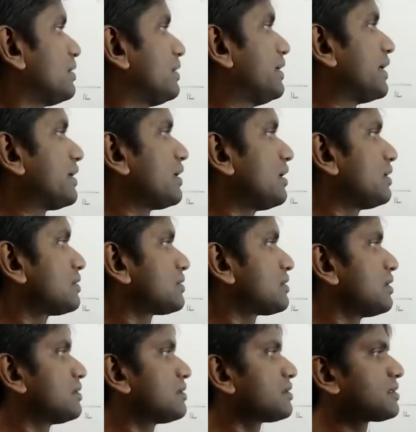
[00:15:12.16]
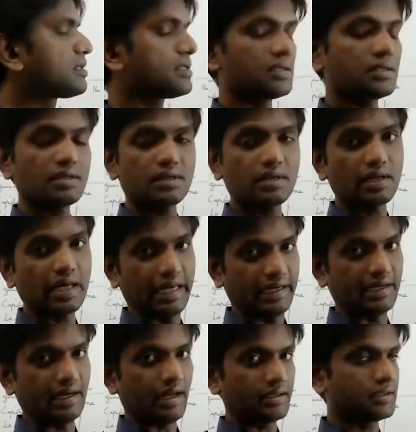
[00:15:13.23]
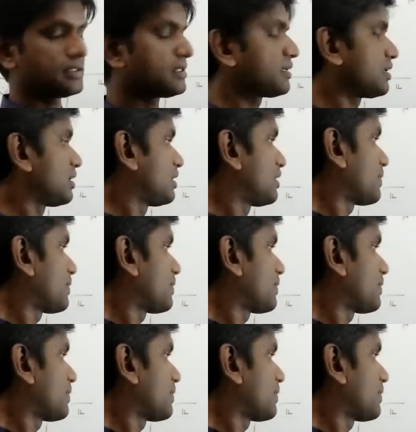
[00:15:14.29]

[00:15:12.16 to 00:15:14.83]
debtors is 8 lakhs.